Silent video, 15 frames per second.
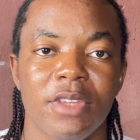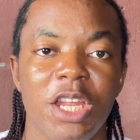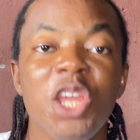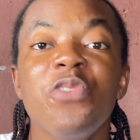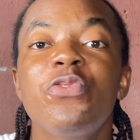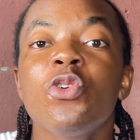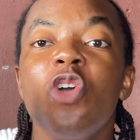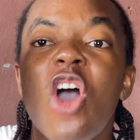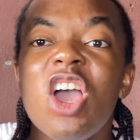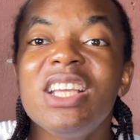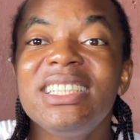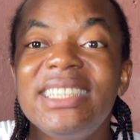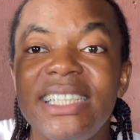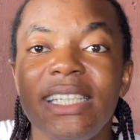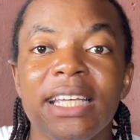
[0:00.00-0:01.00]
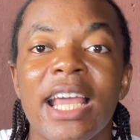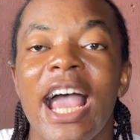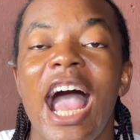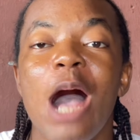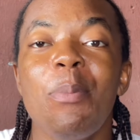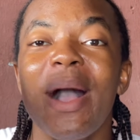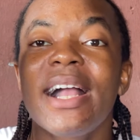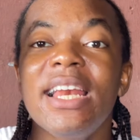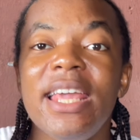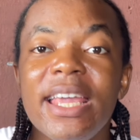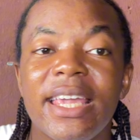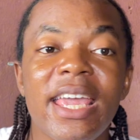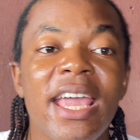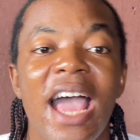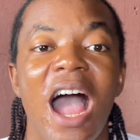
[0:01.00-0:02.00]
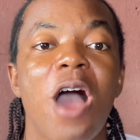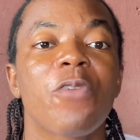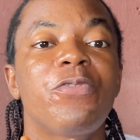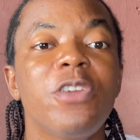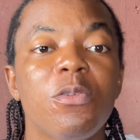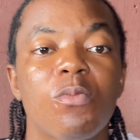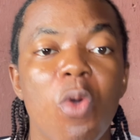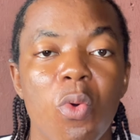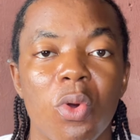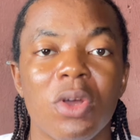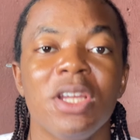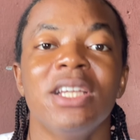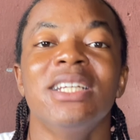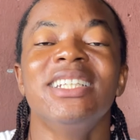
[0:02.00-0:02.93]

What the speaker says: If you go easy, Abakaleke, Afikpo,